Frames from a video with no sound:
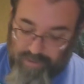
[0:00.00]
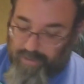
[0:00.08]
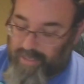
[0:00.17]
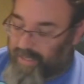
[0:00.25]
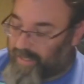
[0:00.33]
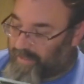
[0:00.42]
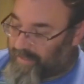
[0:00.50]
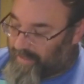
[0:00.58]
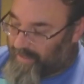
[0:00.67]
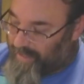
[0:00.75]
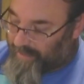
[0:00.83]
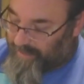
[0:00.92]
ahead and
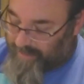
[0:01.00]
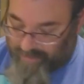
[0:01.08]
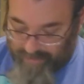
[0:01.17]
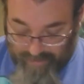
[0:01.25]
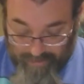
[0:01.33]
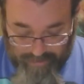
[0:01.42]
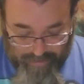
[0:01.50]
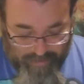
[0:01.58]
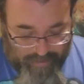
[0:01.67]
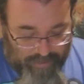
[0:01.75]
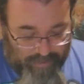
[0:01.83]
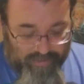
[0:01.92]
connect
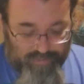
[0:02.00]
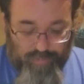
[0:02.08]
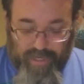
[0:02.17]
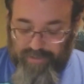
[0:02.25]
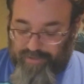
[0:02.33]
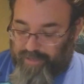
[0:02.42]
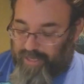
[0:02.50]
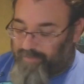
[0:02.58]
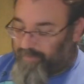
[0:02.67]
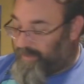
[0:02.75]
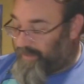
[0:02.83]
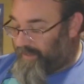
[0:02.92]
this riser
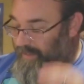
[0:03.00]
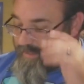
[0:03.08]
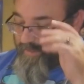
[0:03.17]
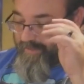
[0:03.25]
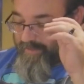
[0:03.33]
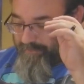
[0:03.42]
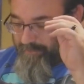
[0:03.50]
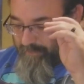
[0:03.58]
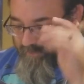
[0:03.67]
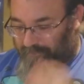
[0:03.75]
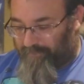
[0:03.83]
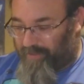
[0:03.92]
cable in. This is for
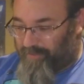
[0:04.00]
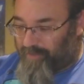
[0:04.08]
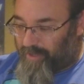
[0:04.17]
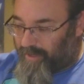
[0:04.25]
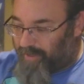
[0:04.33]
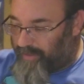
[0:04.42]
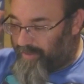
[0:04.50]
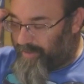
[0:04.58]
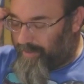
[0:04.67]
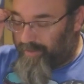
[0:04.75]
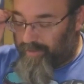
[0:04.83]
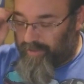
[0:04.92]
the video card.
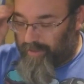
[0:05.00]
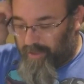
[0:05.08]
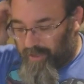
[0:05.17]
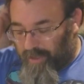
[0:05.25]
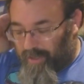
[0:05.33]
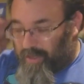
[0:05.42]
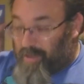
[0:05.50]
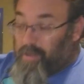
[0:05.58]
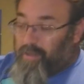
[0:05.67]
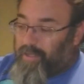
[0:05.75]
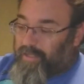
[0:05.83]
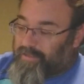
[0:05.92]

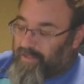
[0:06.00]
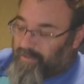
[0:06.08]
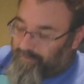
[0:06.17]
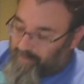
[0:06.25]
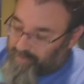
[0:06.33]
Like I said, the video